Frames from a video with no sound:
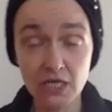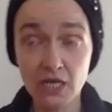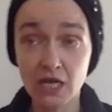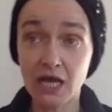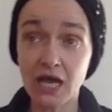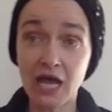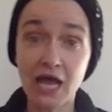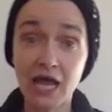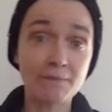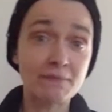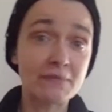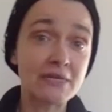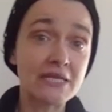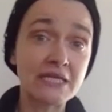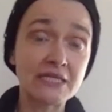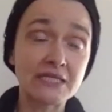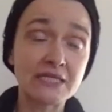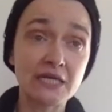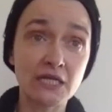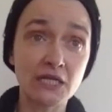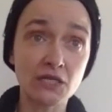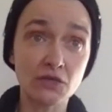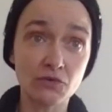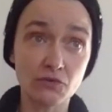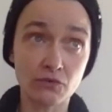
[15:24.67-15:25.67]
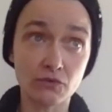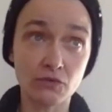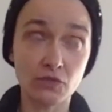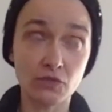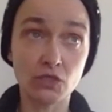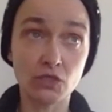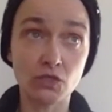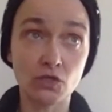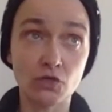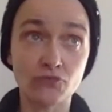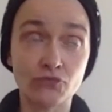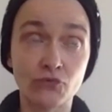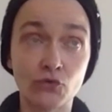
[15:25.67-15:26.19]
I'm neither,
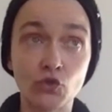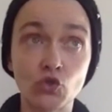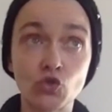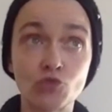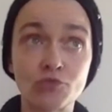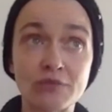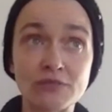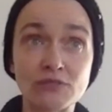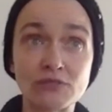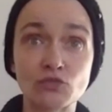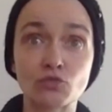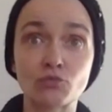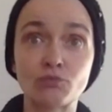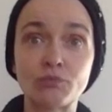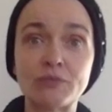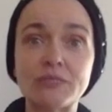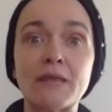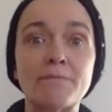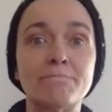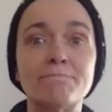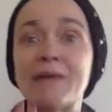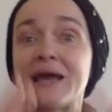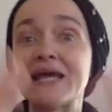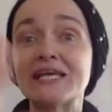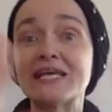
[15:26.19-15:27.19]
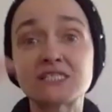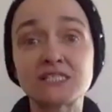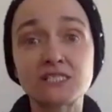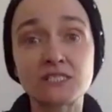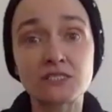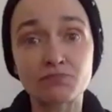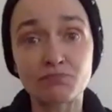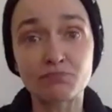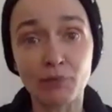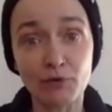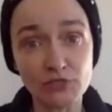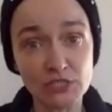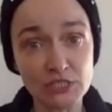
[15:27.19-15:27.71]
for humans to be the
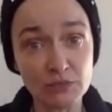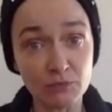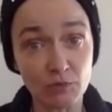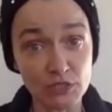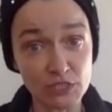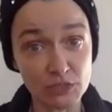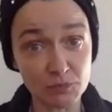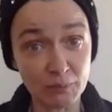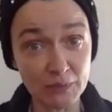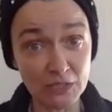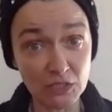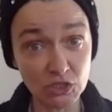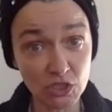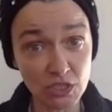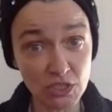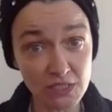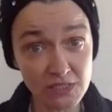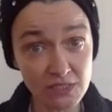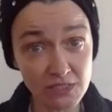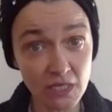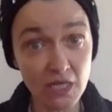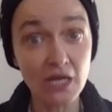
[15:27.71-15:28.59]
best possible species,